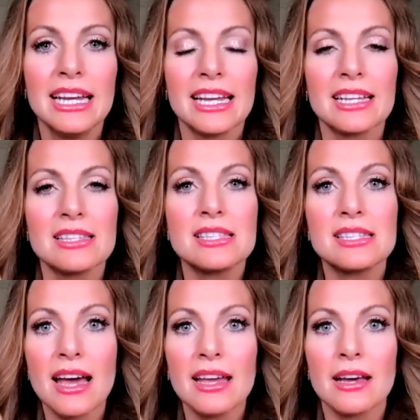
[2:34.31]

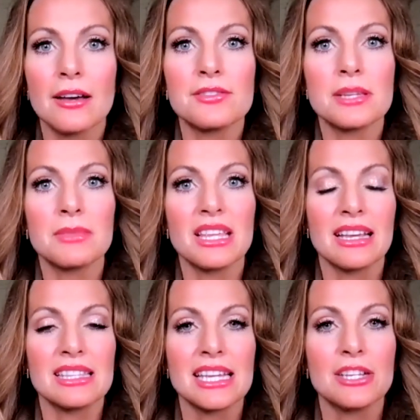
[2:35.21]
instead of something
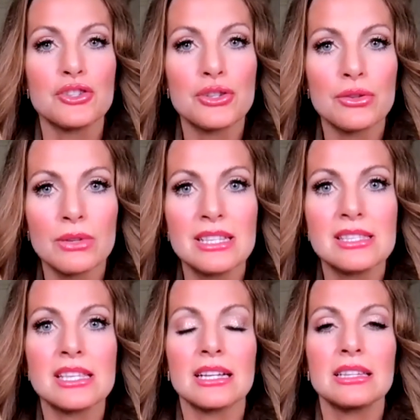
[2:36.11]
that's
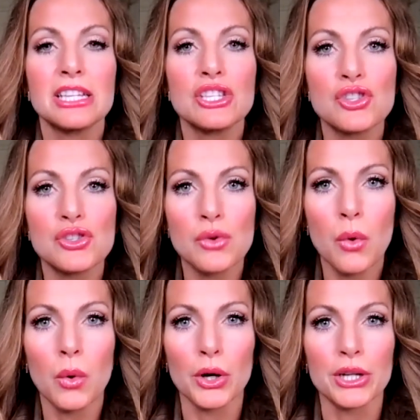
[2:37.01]
intrinsically
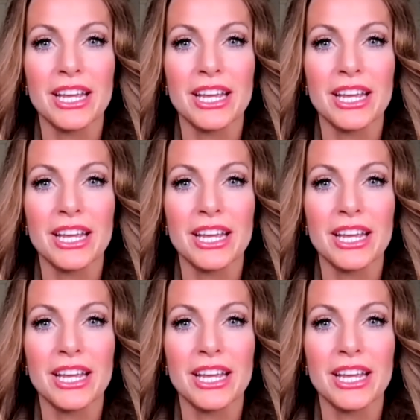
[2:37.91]
stored,